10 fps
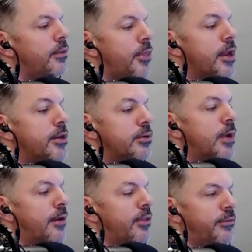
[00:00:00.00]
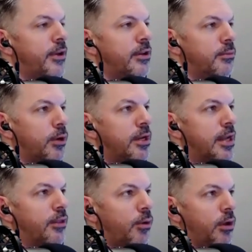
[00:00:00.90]
They do have that effect of bringing
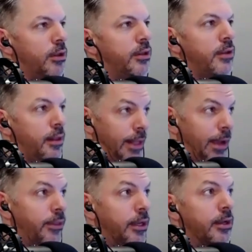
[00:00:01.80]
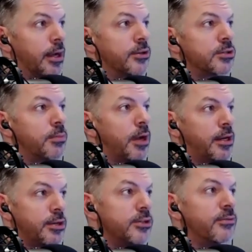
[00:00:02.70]
down the wall and allowing the unconscious
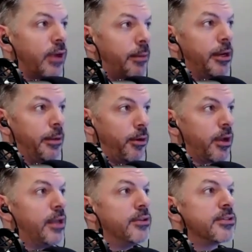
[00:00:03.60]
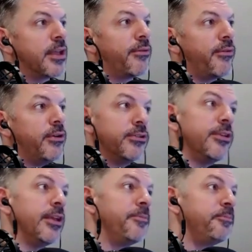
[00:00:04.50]
mind to just vomit up all kinds of stuff for you to
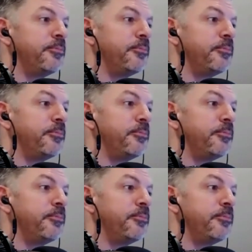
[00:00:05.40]
see.